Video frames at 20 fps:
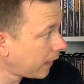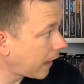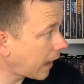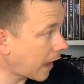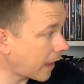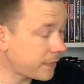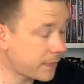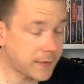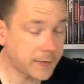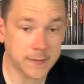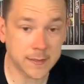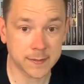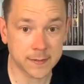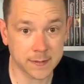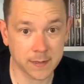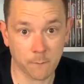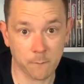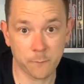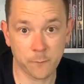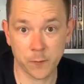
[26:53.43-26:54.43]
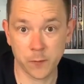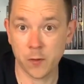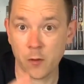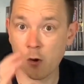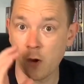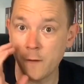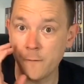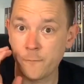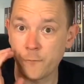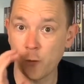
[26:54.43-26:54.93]
And this is something that
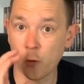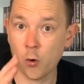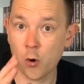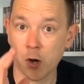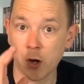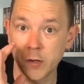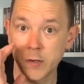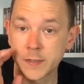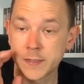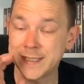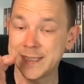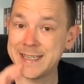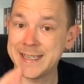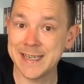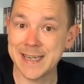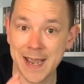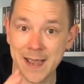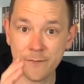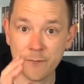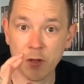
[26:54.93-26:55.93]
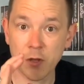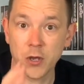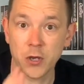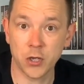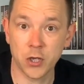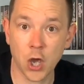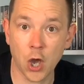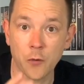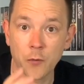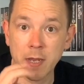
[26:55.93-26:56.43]
I thought I was never
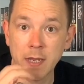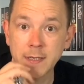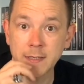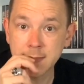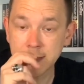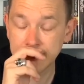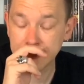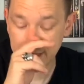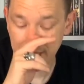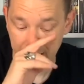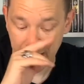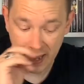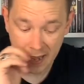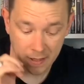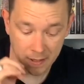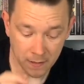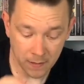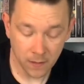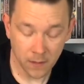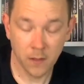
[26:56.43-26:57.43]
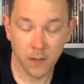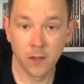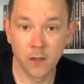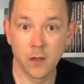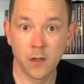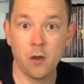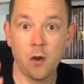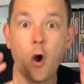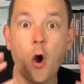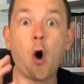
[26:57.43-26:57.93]
going to get
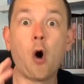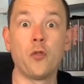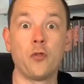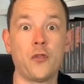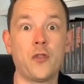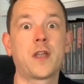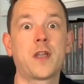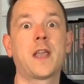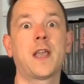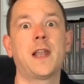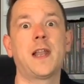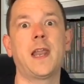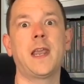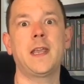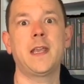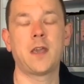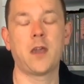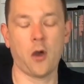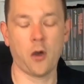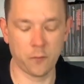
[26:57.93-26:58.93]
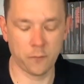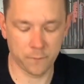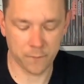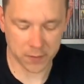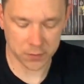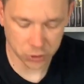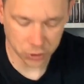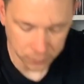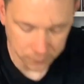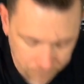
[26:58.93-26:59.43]
on the
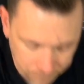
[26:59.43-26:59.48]
ColecoVision.